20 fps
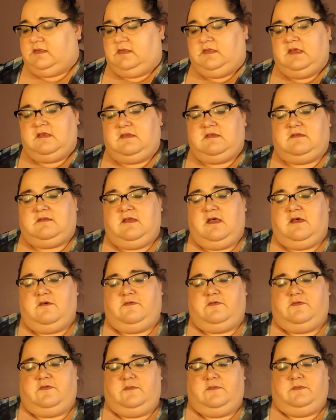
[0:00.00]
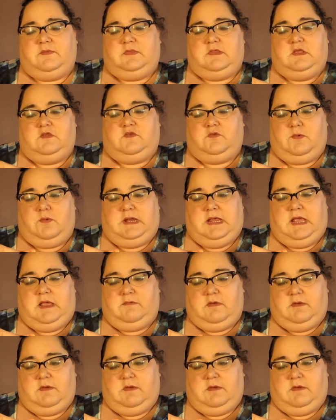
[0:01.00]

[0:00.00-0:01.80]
This stuff, the 28